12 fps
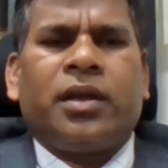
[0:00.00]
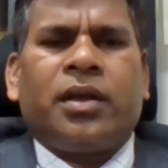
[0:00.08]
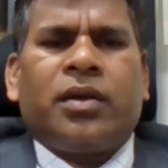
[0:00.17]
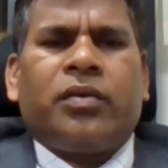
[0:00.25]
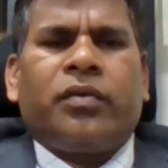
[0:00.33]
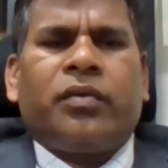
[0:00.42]

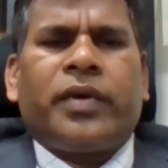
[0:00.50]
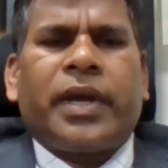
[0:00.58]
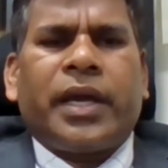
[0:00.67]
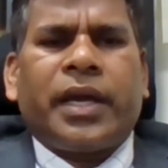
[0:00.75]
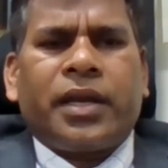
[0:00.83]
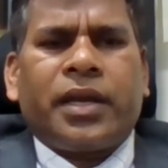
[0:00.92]
end-to-end
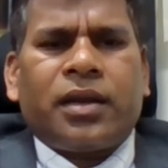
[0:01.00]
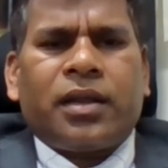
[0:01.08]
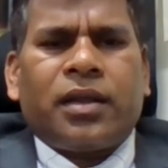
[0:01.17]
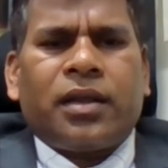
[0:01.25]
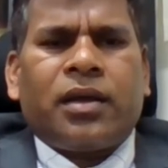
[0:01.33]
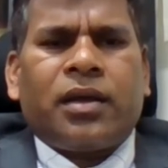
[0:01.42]

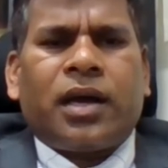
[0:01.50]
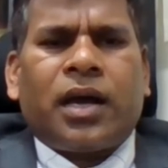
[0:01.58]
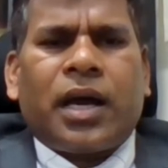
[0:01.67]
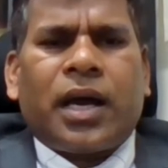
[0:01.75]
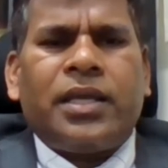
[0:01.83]
where